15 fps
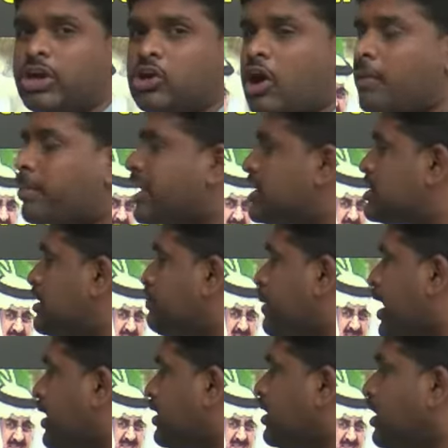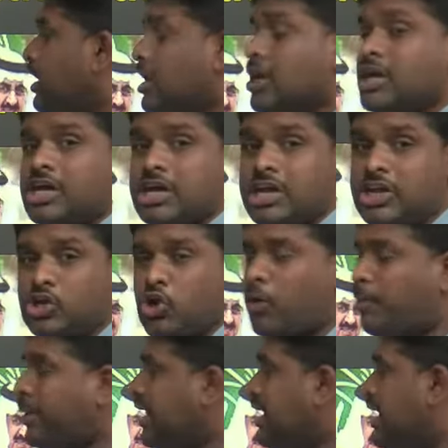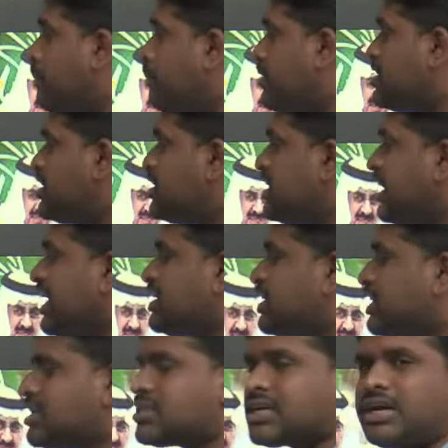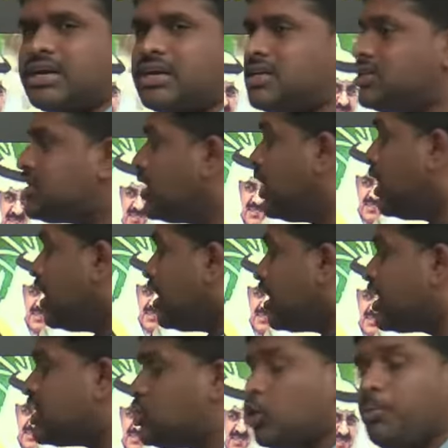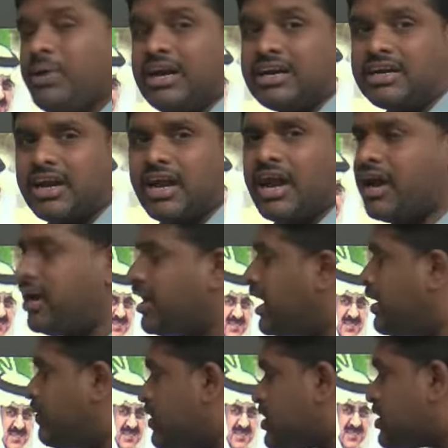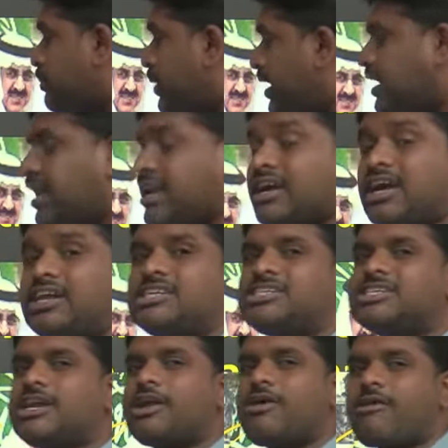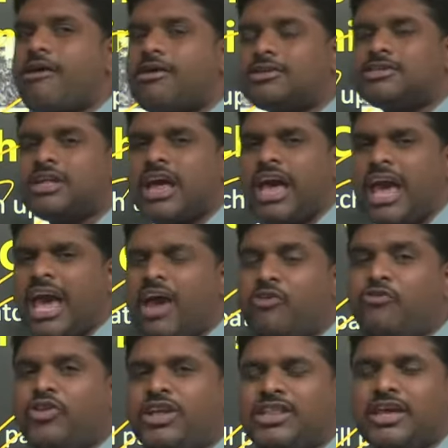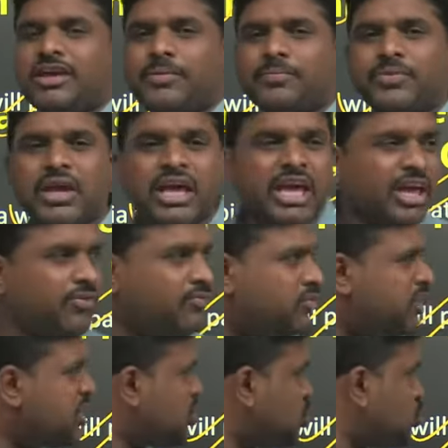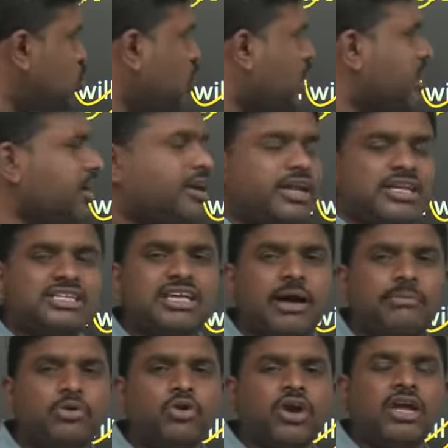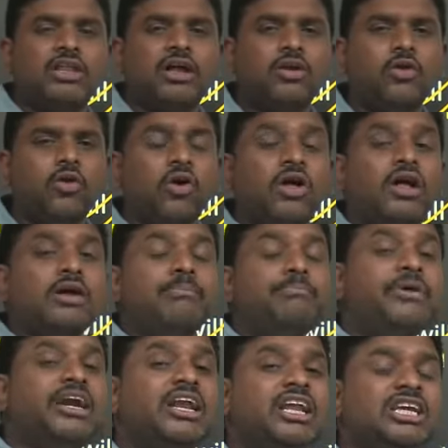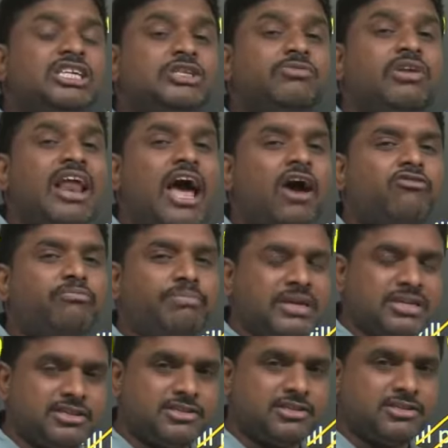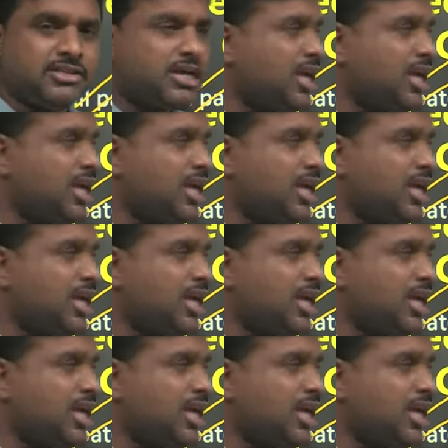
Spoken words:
cooperation pact, reopening embassies in each other's countries, resuming trade, investment and cultural accords, everything. If these two countries come together, no, Middle East will have peace.